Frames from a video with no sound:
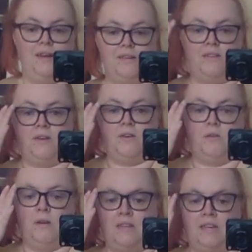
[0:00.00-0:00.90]
so
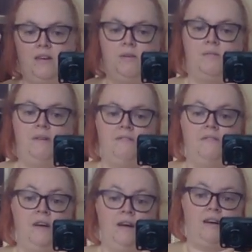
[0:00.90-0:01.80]
I think
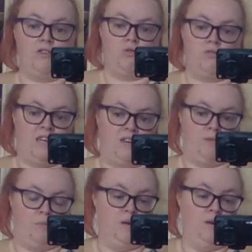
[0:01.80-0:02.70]
with actual
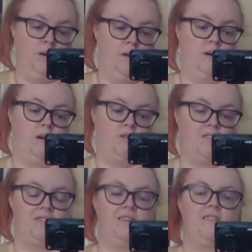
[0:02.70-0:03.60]
denim, I
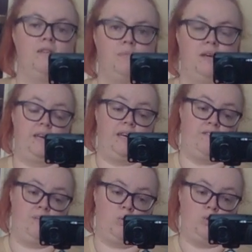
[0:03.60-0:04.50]
would size up
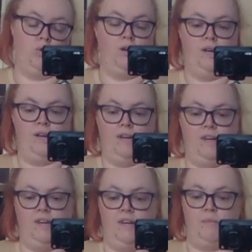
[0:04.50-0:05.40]
even more
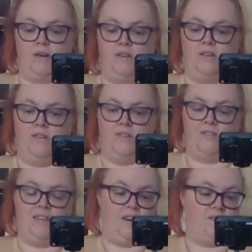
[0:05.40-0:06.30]

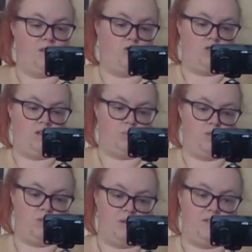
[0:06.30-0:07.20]
because they have no stripes
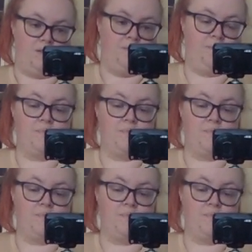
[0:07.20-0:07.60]
whatsoever.